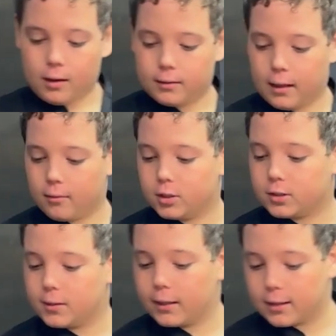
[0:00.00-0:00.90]
now we
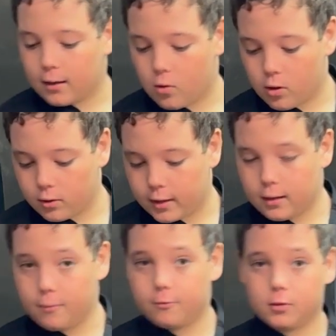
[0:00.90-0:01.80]
just let that oil heat
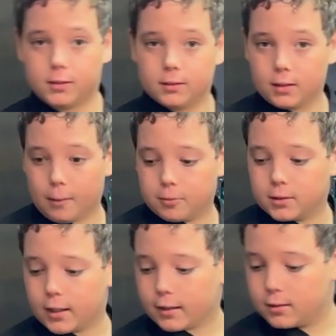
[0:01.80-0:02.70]
up for a couple of
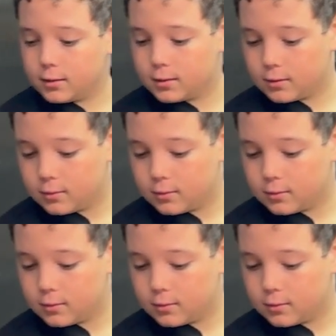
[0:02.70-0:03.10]
seconds.